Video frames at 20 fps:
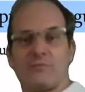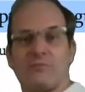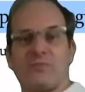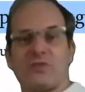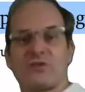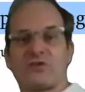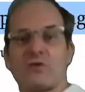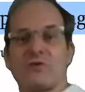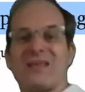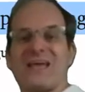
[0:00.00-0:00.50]

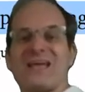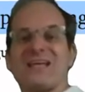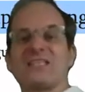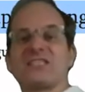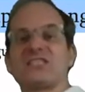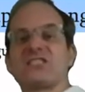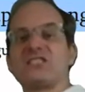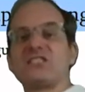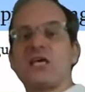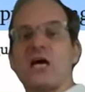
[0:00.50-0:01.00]
So there is
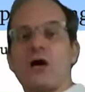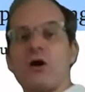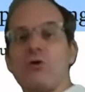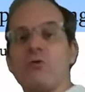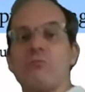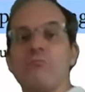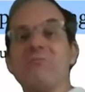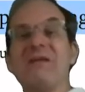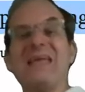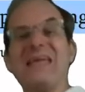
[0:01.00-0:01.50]
no
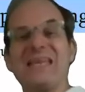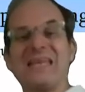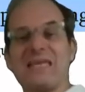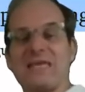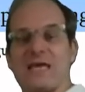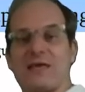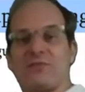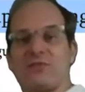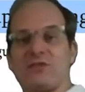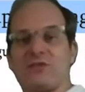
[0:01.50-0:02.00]
meaning
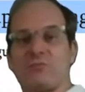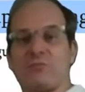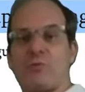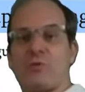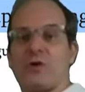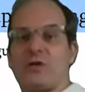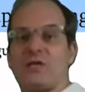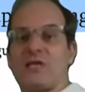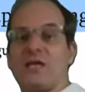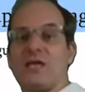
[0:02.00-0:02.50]
at this
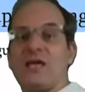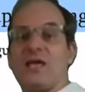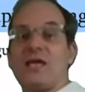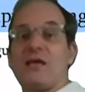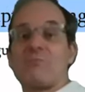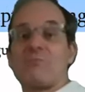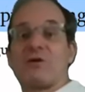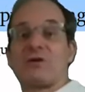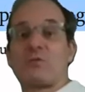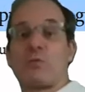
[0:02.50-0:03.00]
point,
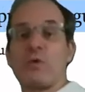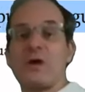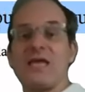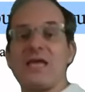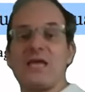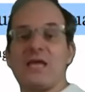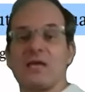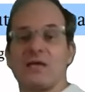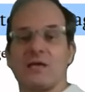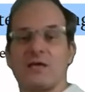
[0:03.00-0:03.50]
but
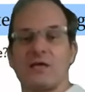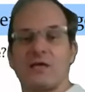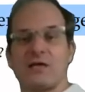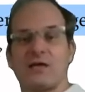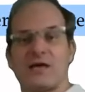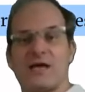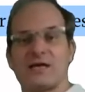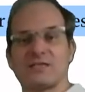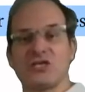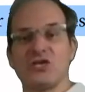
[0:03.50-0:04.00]
we
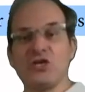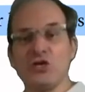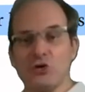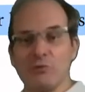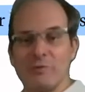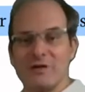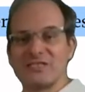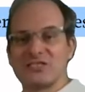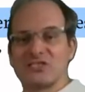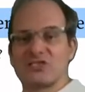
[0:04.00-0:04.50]
as
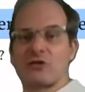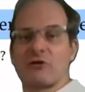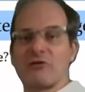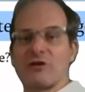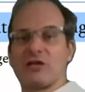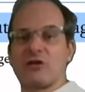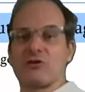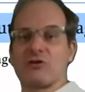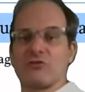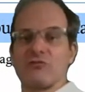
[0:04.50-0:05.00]
humans directly
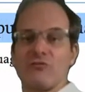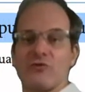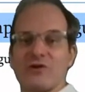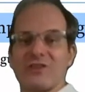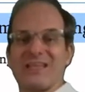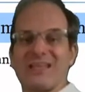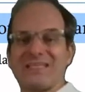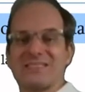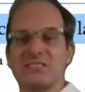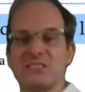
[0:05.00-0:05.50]
convert
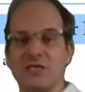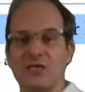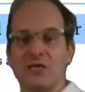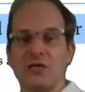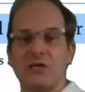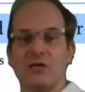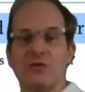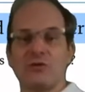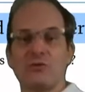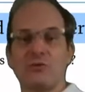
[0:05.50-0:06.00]
this
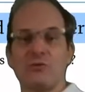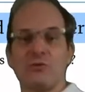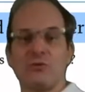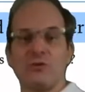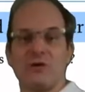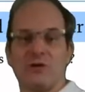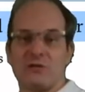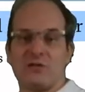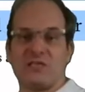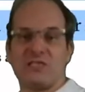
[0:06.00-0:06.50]
to
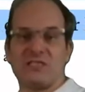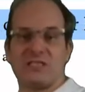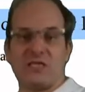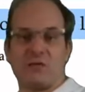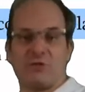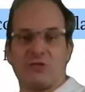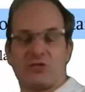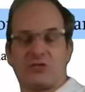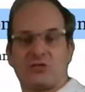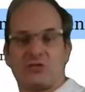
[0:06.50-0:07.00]
this
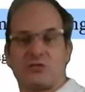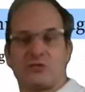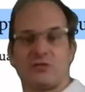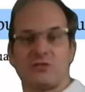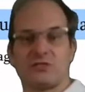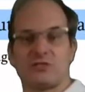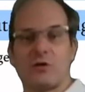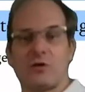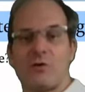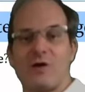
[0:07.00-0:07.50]
image.
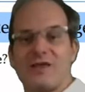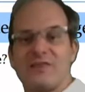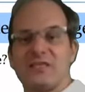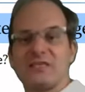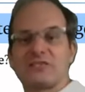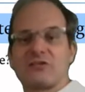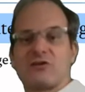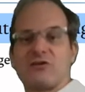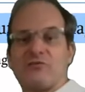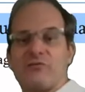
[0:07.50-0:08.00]
So this
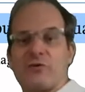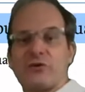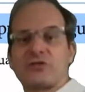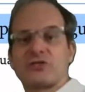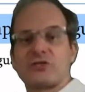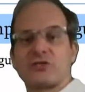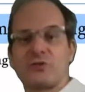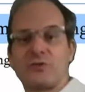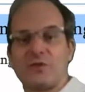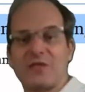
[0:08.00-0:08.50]

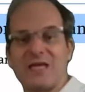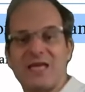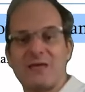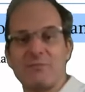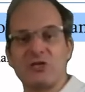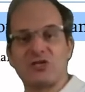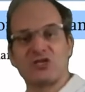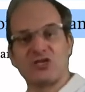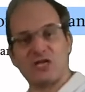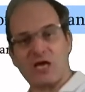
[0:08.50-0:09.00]
conversion to the
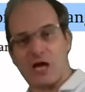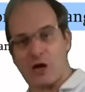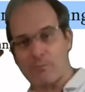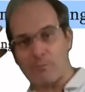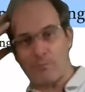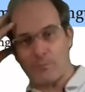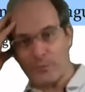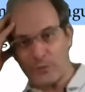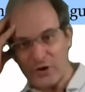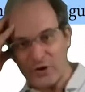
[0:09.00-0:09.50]
image in our
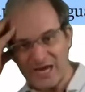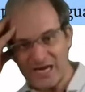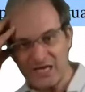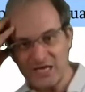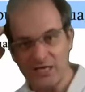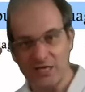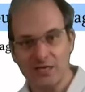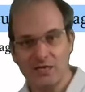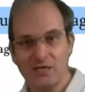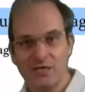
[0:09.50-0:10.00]
brain
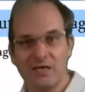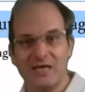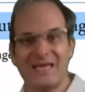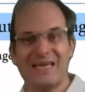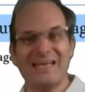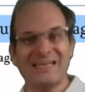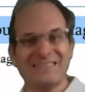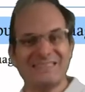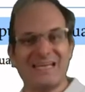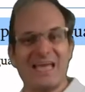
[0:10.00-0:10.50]

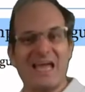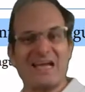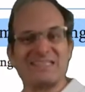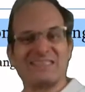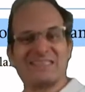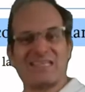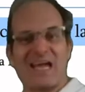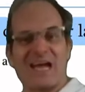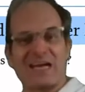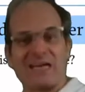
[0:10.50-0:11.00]
is
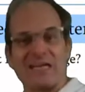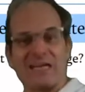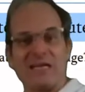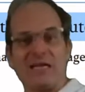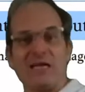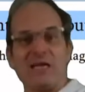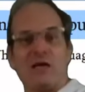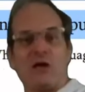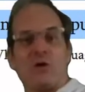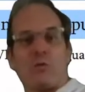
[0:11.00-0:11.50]
exactly
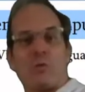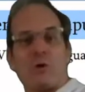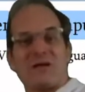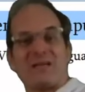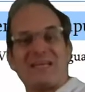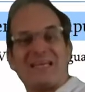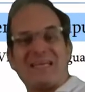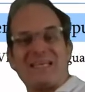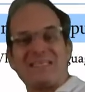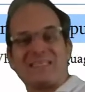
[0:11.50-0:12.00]
what
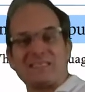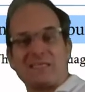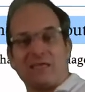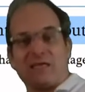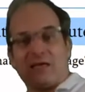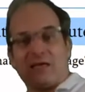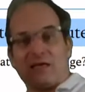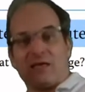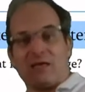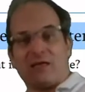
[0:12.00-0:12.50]
is
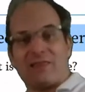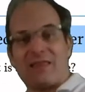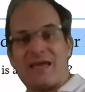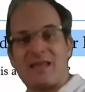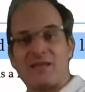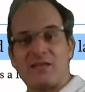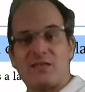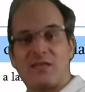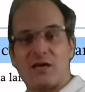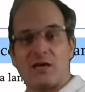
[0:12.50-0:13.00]

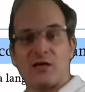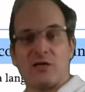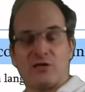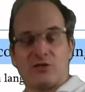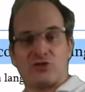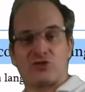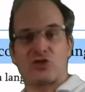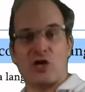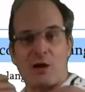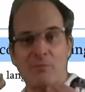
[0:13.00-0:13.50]
then the
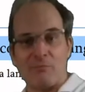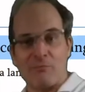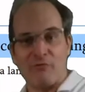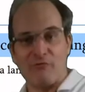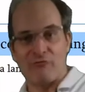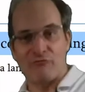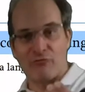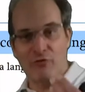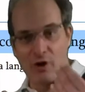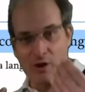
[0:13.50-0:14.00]
jump
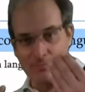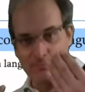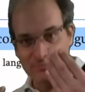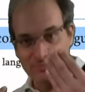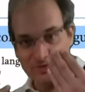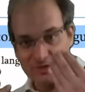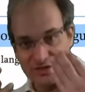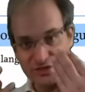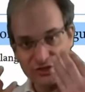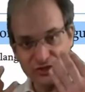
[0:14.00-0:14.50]
from
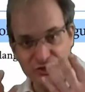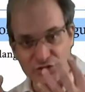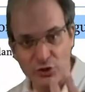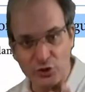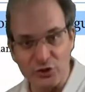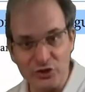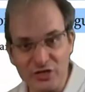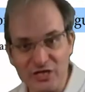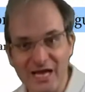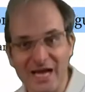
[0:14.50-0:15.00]
the
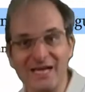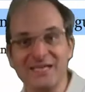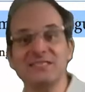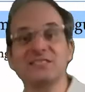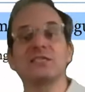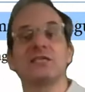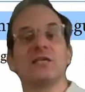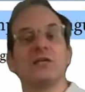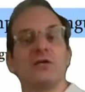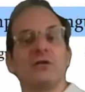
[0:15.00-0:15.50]
syntax
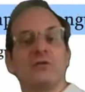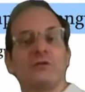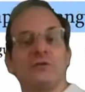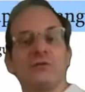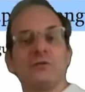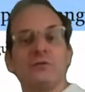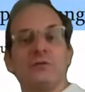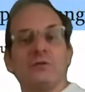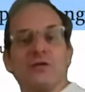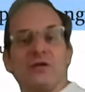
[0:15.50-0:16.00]

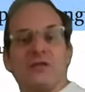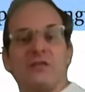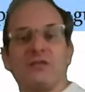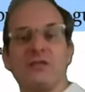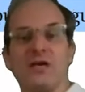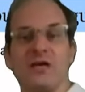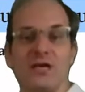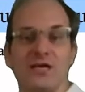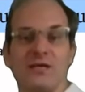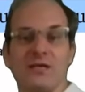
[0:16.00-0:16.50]
to
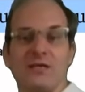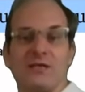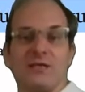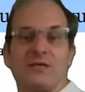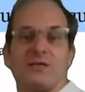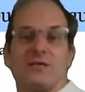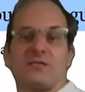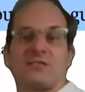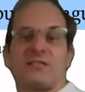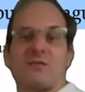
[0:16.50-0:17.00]
the
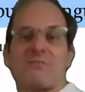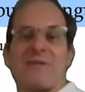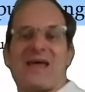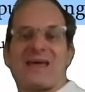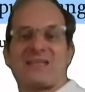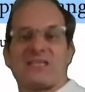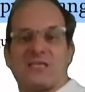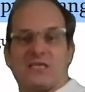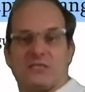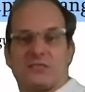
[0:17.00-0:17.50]

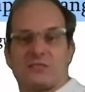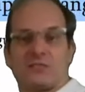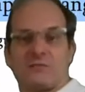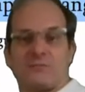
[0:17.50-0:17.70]
semantics.